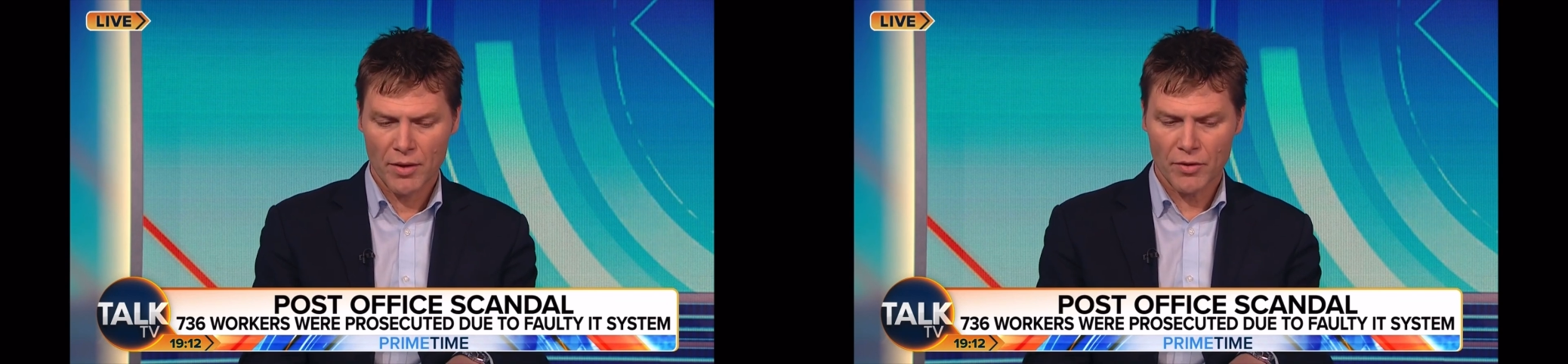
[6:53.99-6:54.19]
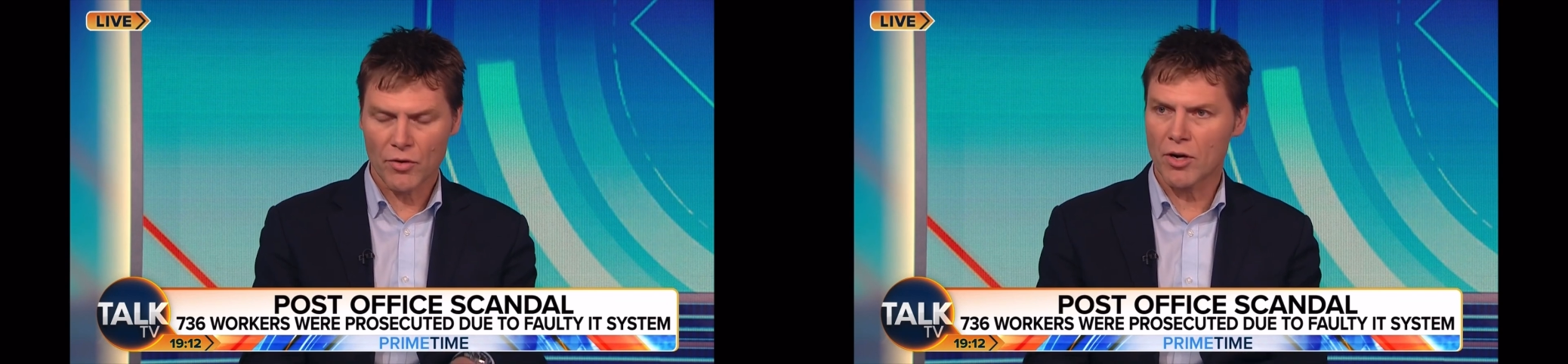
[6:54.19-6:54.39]

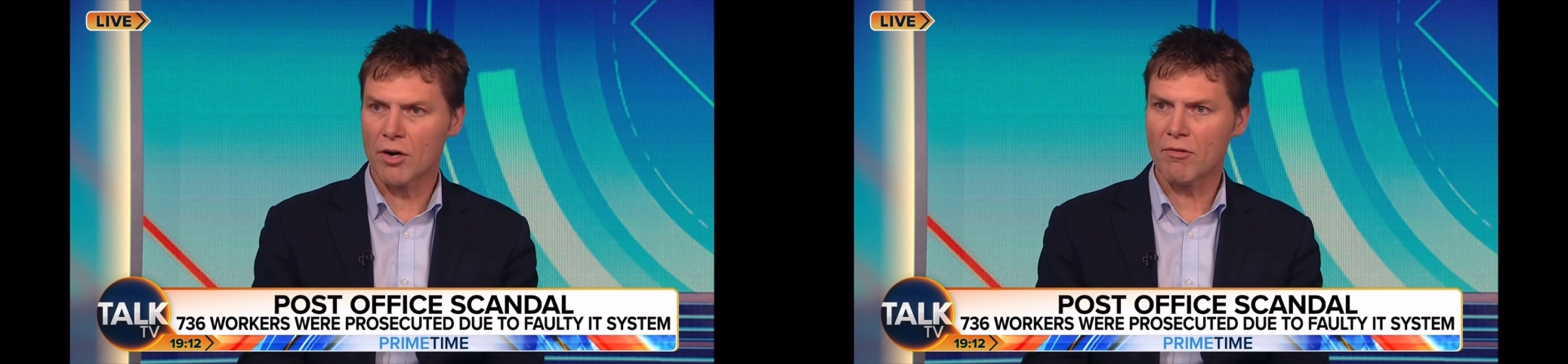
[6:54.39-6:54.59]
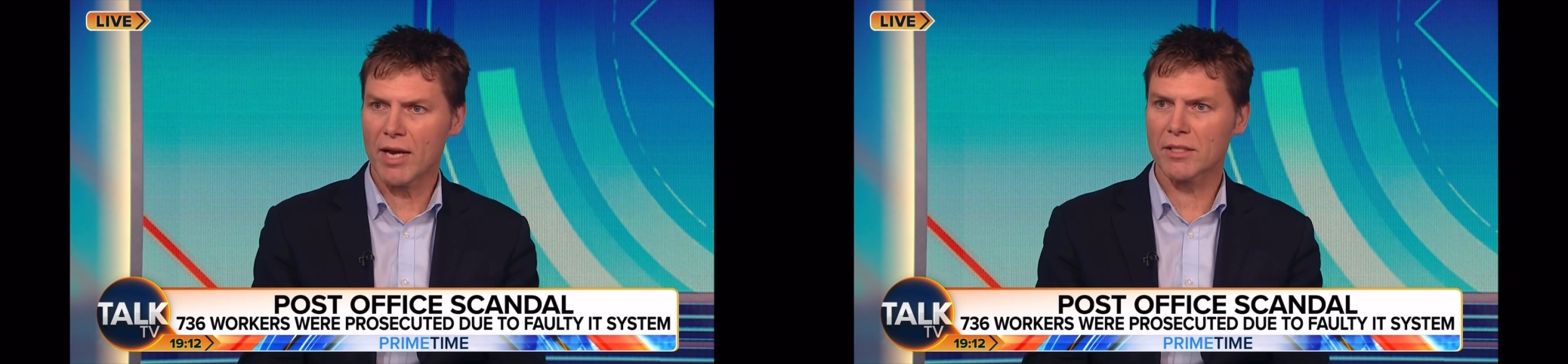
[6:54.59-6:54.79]
you've got a
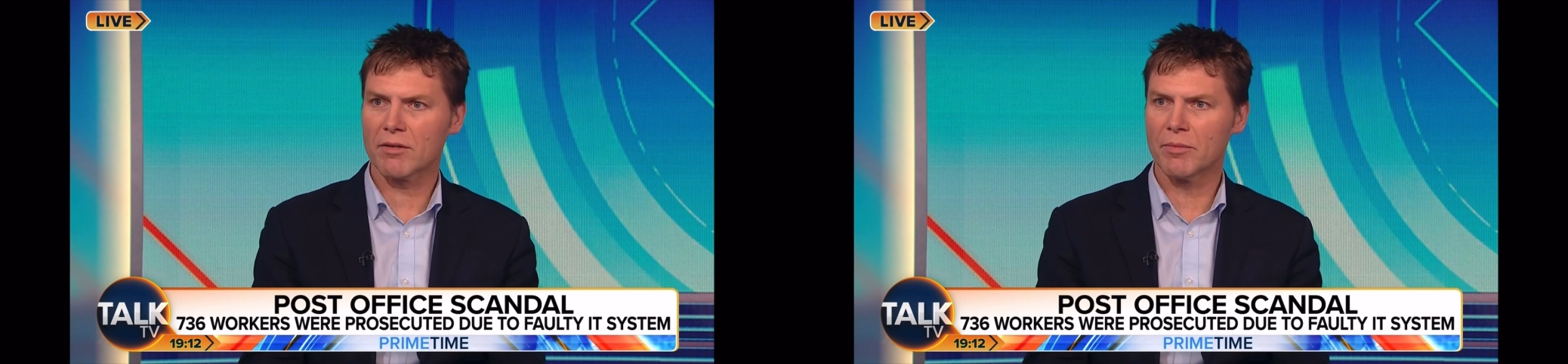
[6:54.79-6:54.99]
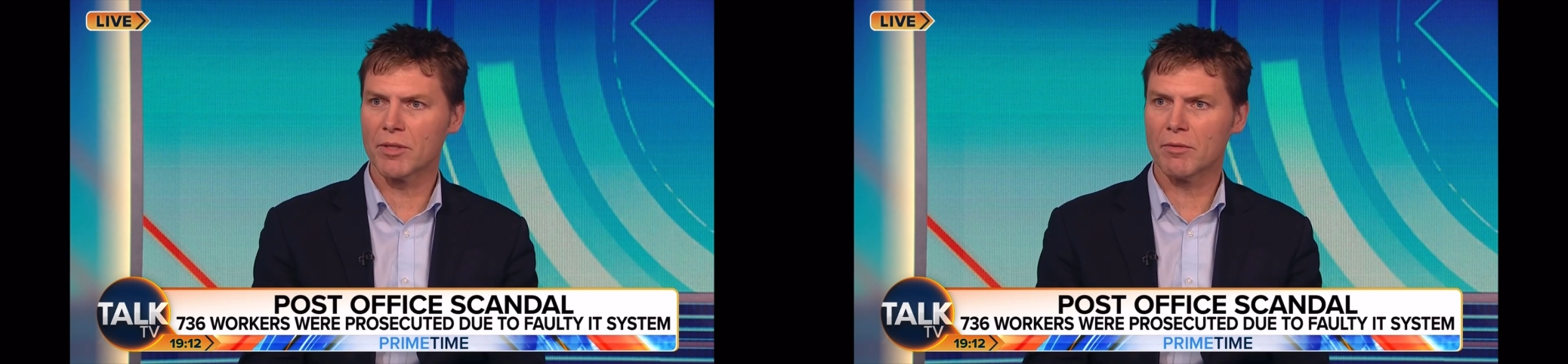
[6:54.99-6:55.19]
harassed
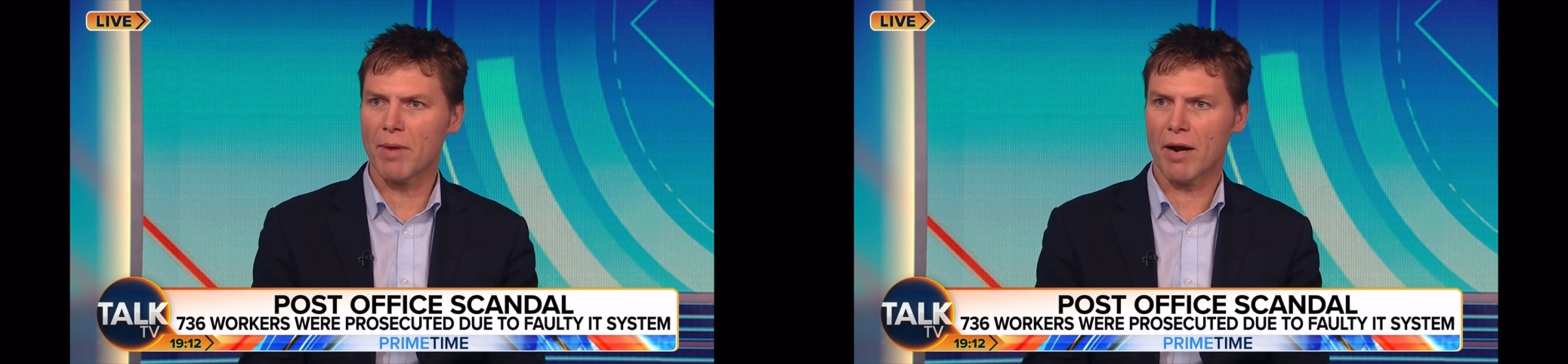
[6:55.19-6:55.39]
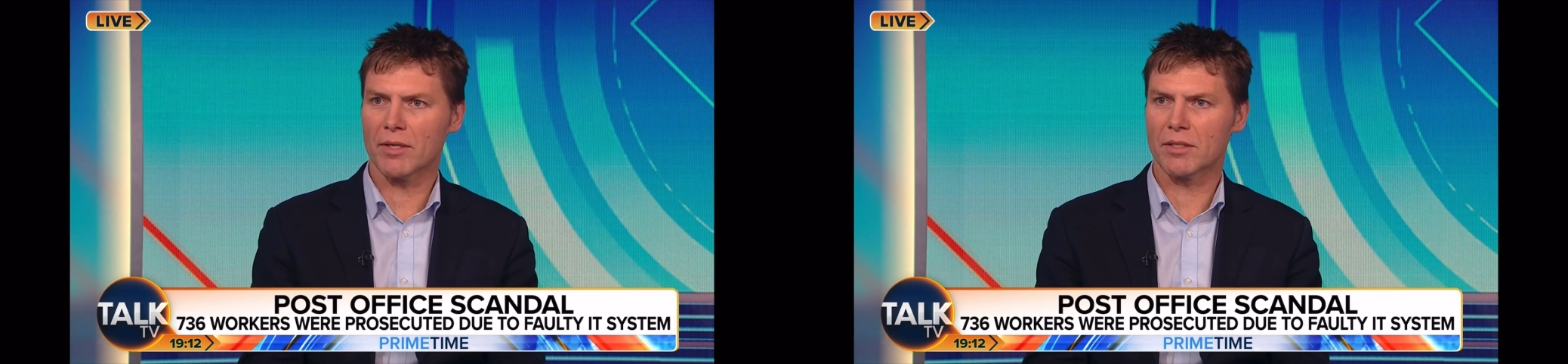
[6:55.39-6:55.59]
criminal
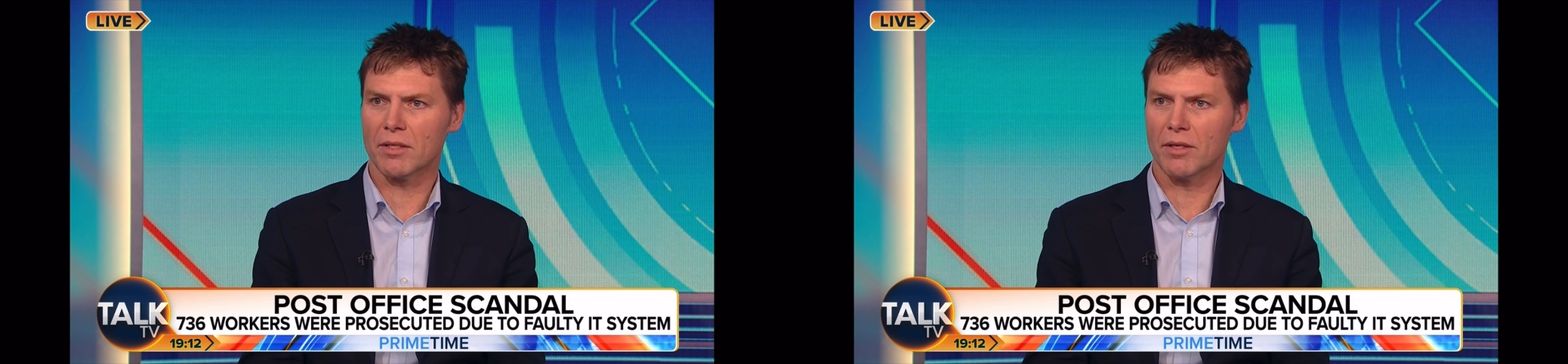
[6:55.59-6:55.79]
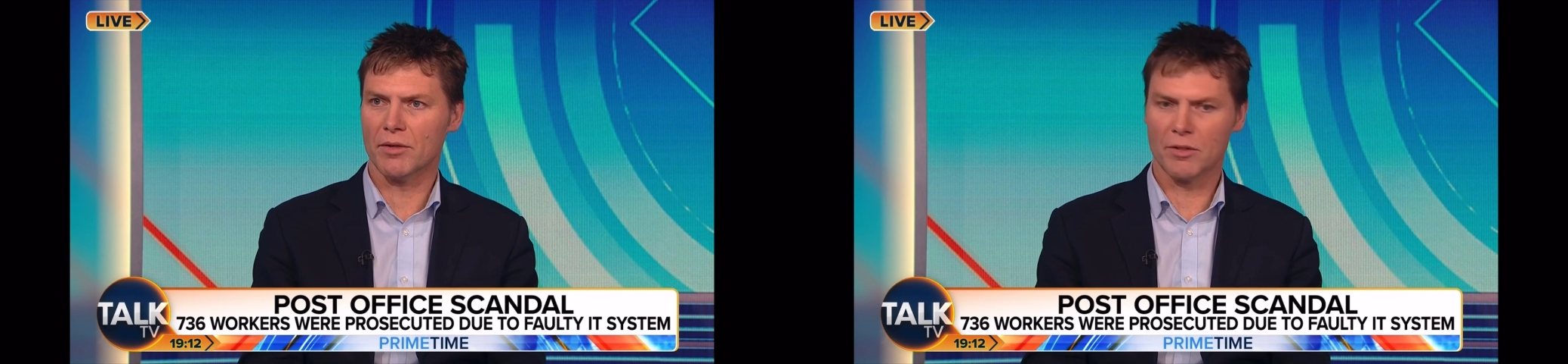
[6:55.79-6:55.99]

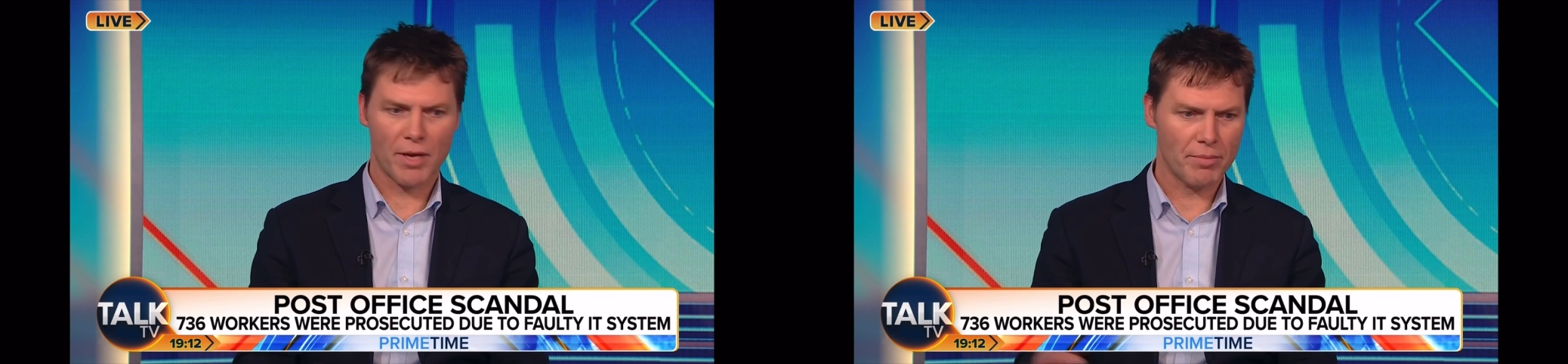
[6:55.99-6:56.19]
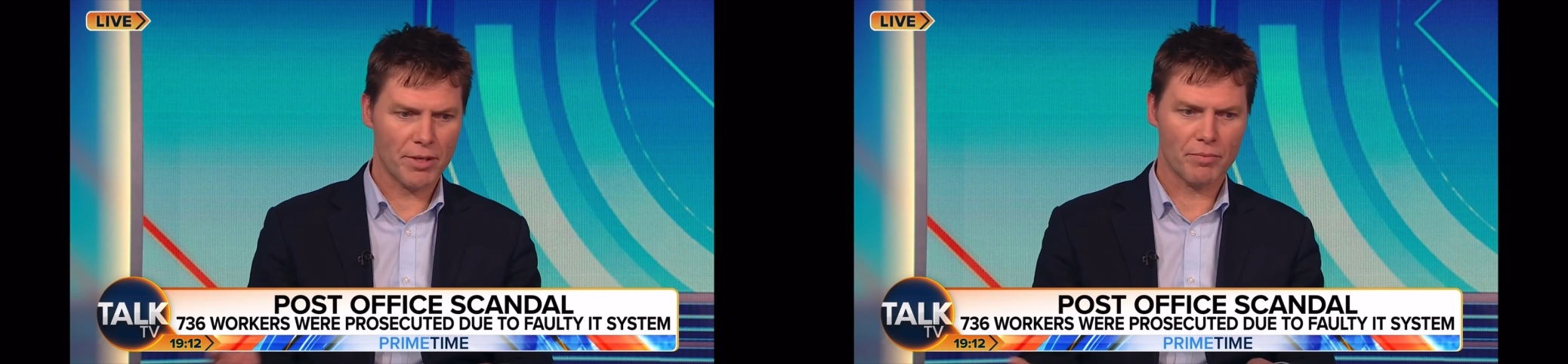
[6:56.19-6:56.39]
barrister who's
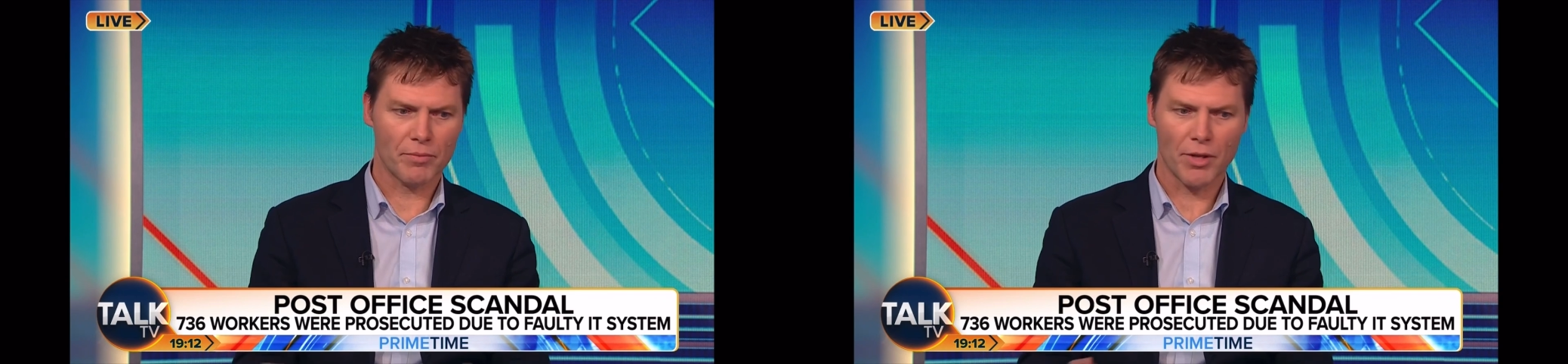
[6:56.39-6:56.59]
maybe,